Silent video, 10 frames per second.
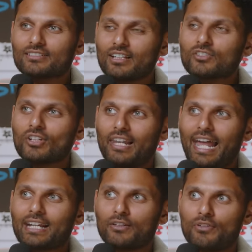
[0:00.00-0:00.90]
such a
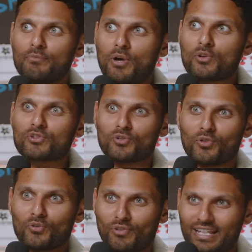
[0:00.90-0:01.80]
lack of
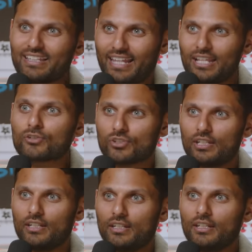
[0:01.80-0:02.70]
emotional
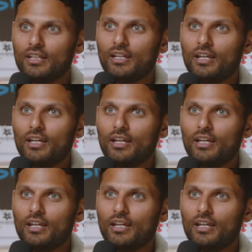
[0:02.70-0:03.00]
regulation